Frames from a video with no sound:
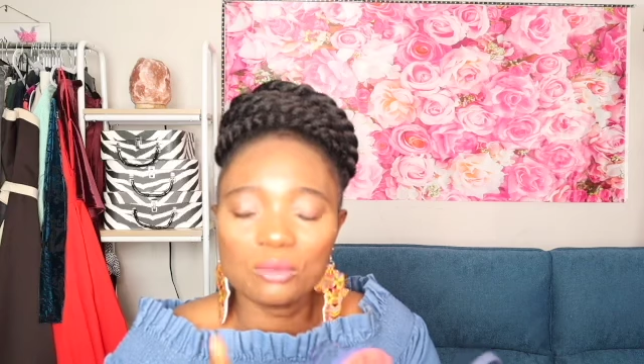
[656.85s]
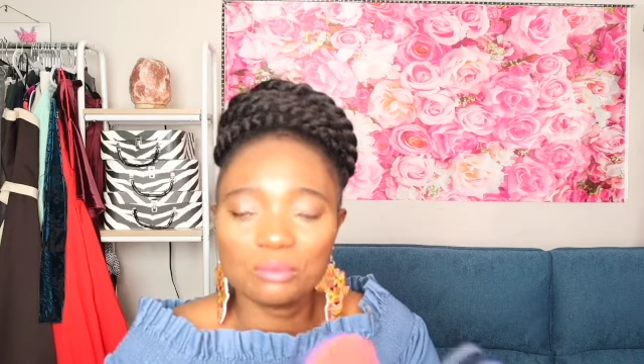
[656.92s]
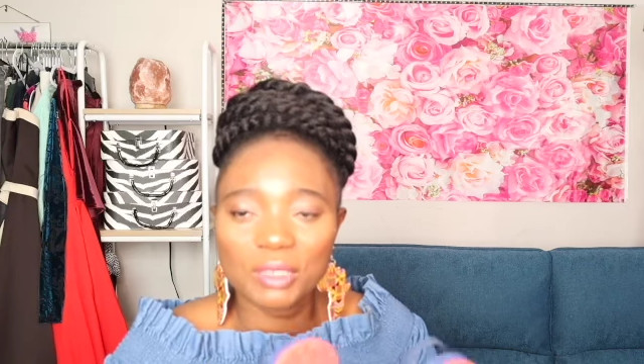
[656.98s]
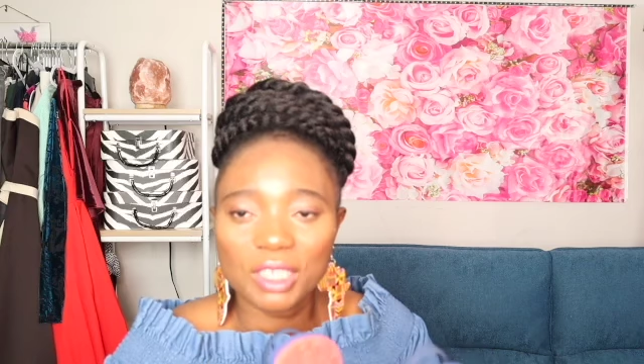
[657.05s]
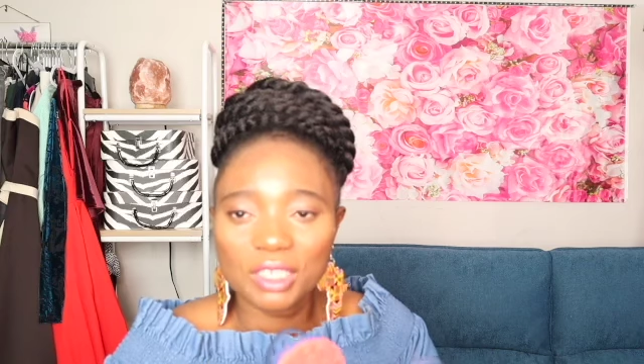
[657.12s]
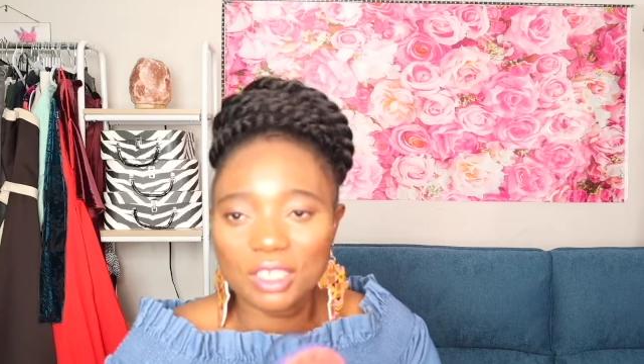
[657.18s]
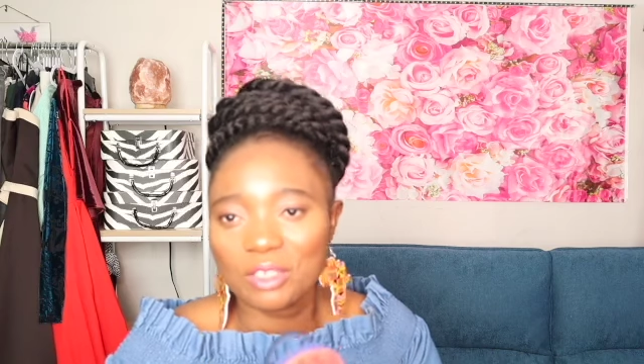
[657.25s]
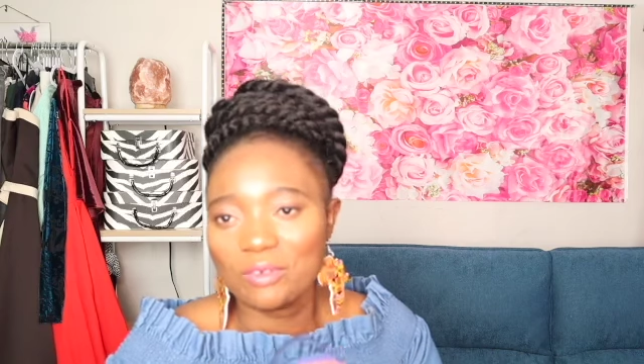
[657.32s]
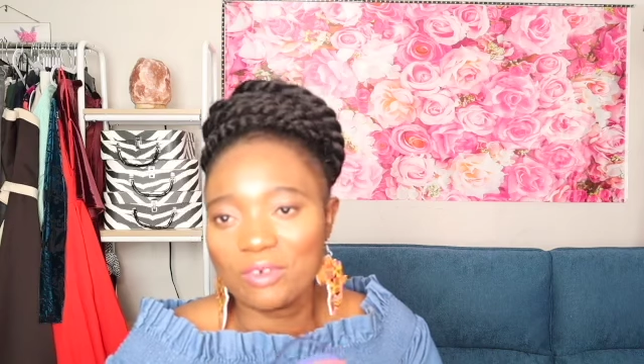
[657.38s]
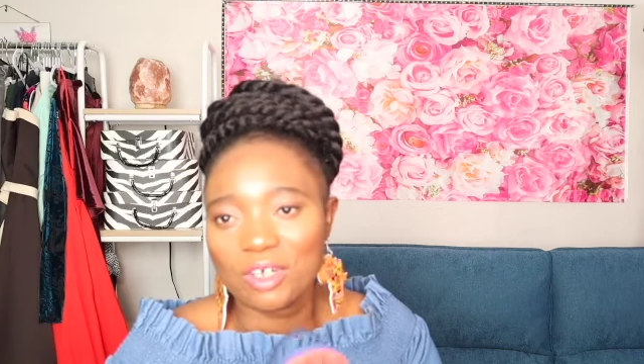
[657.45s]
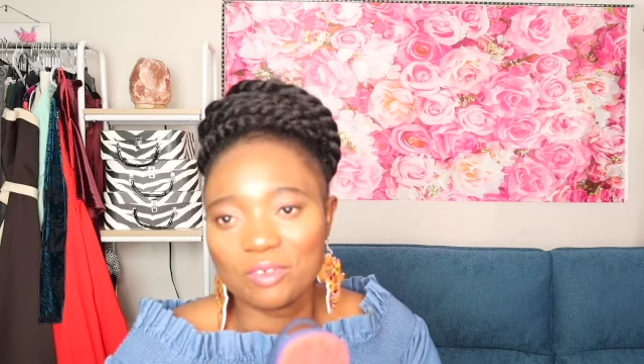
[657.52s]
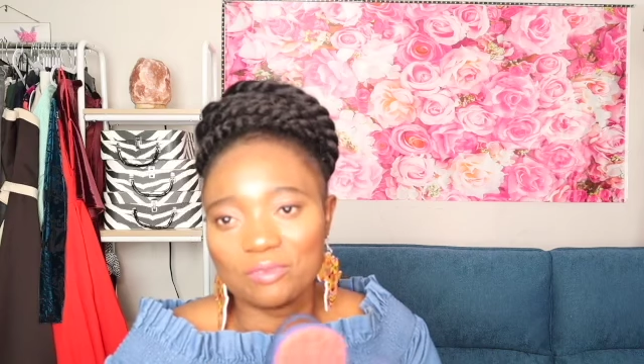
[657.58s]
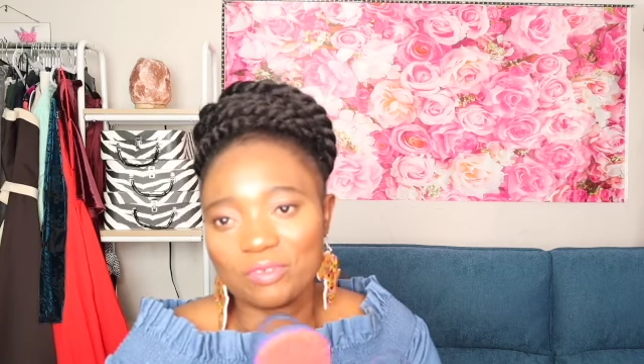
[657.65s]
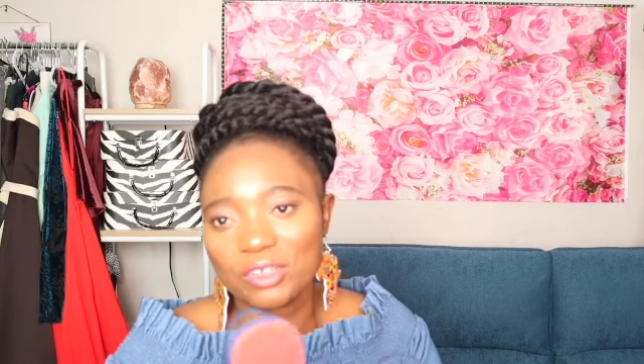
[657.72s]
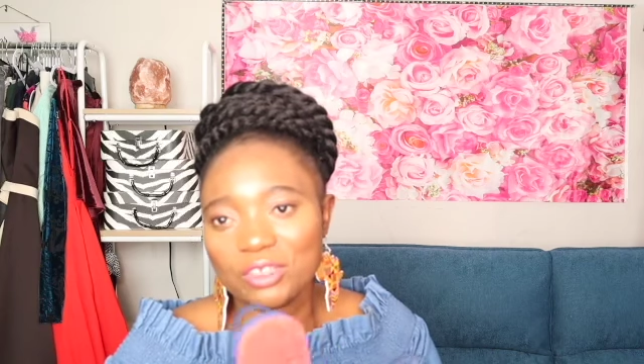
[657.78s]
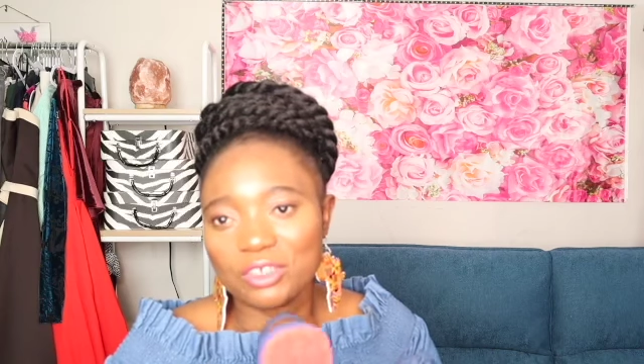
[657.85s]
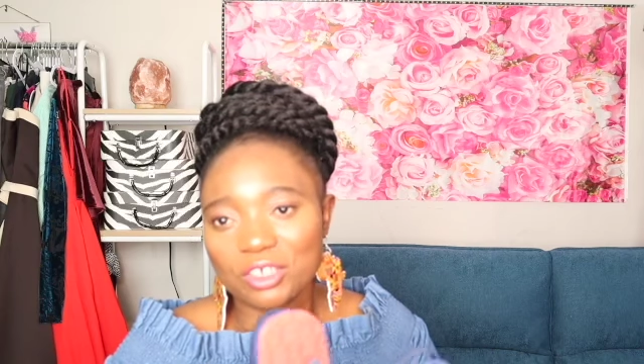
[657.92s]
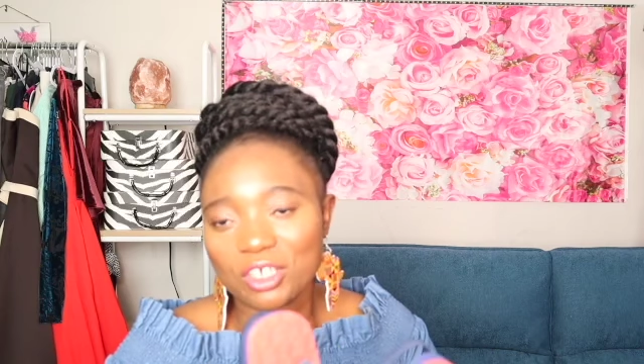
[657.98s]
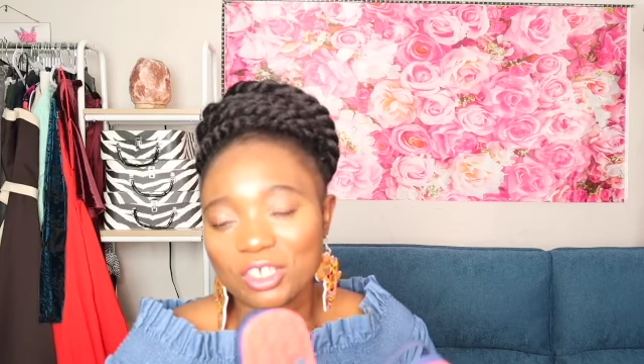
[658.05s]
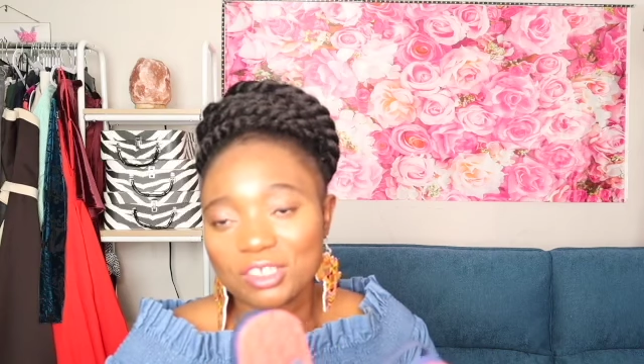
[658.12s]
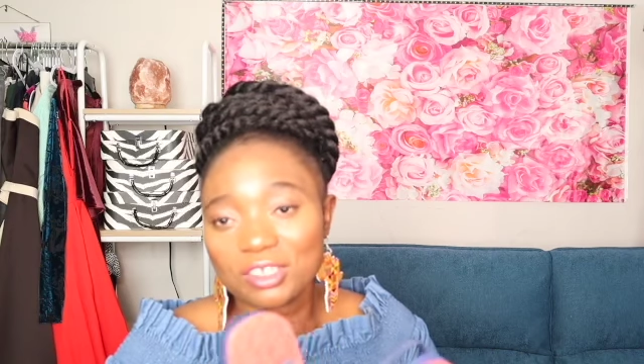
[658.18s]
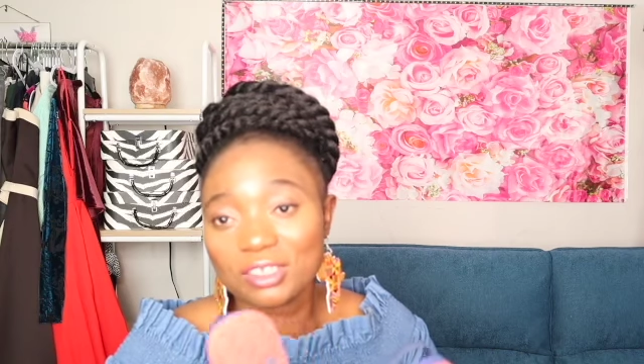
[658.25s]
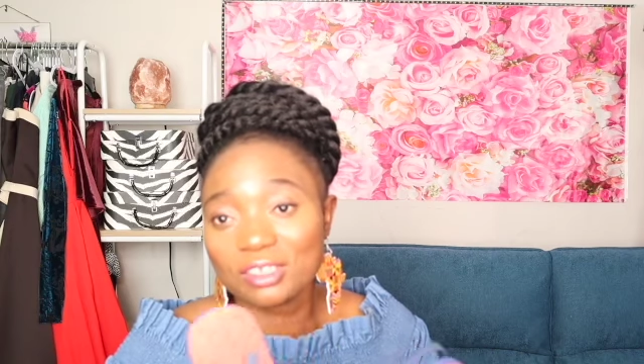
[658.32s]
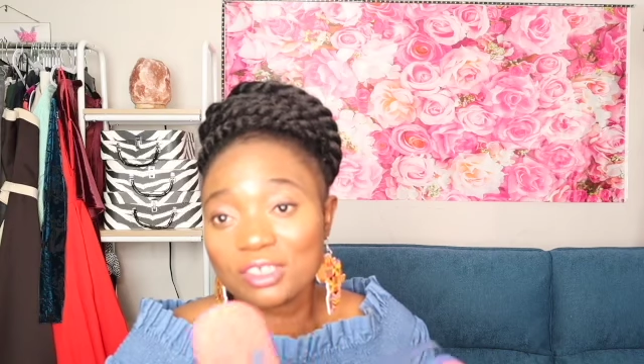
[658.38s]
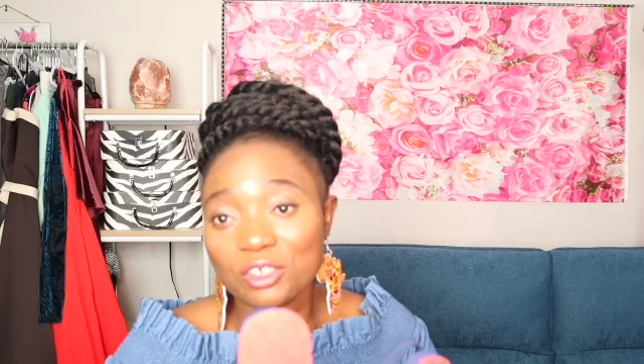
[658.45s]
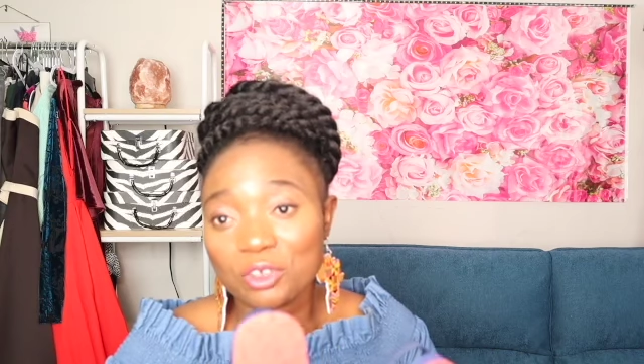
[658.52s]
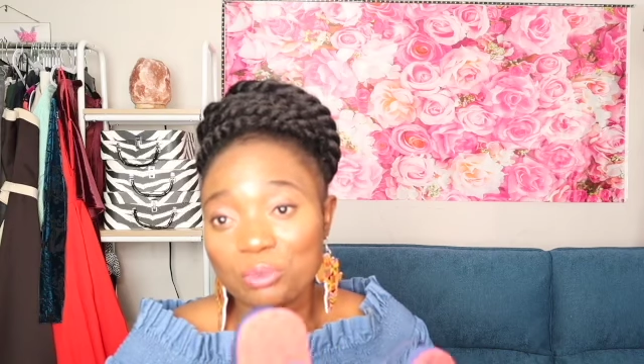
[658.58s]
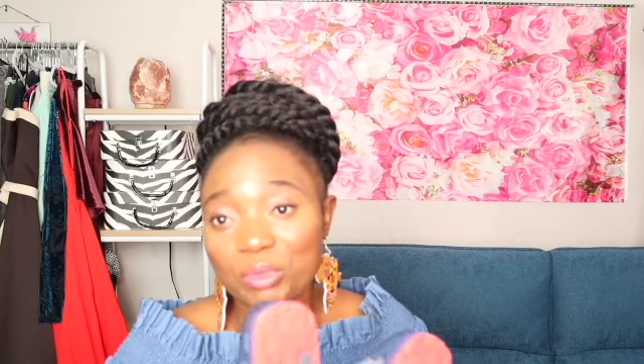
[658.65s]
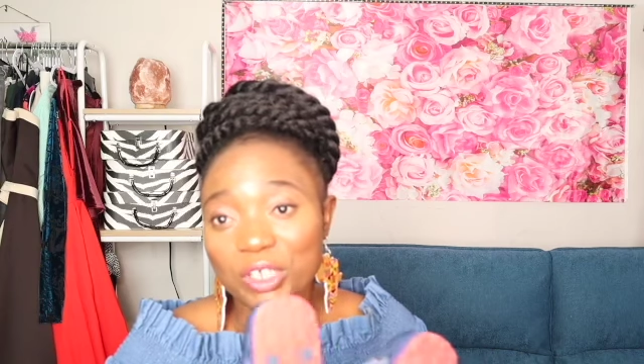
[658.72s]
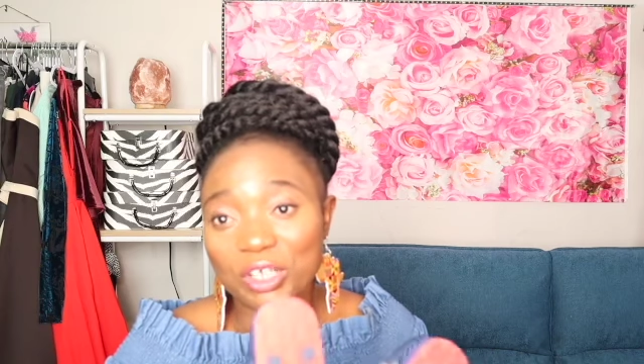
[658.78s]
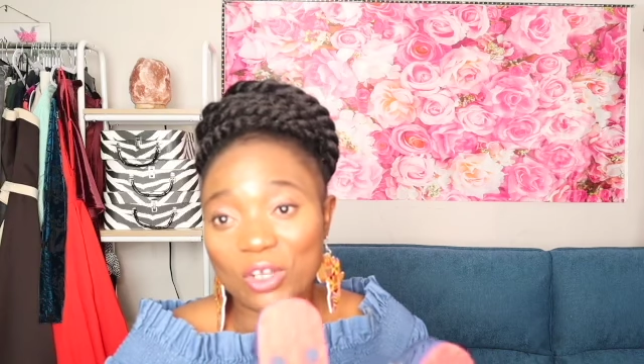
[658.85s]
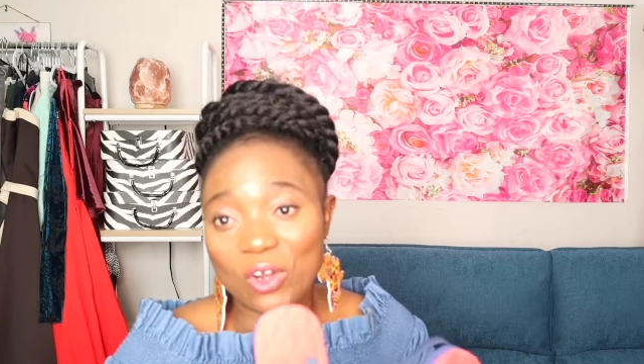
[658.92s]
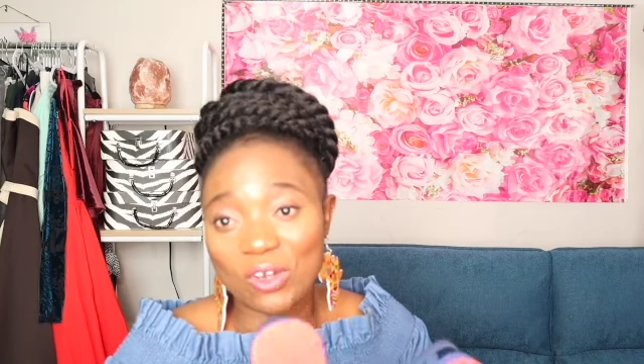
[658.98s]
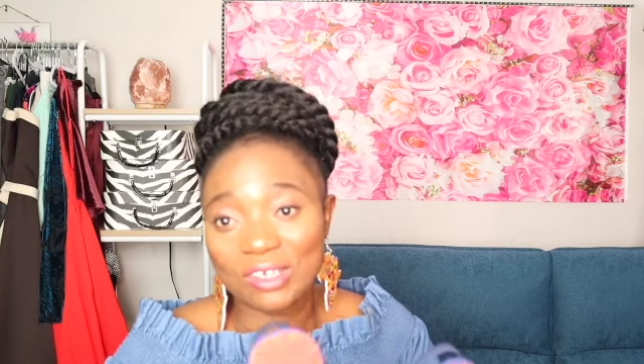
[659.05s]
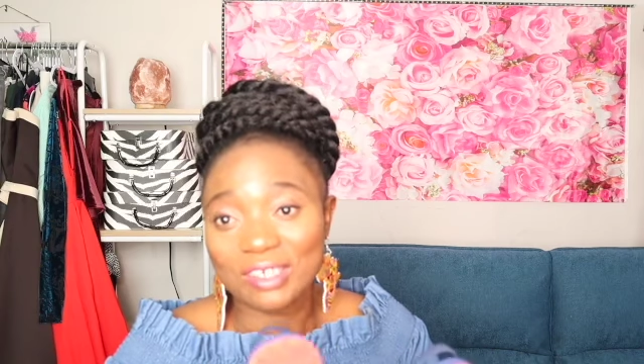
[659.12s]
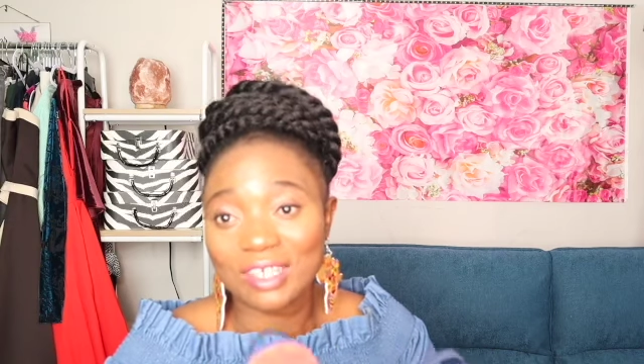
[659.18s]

make it one video because it's going to be long.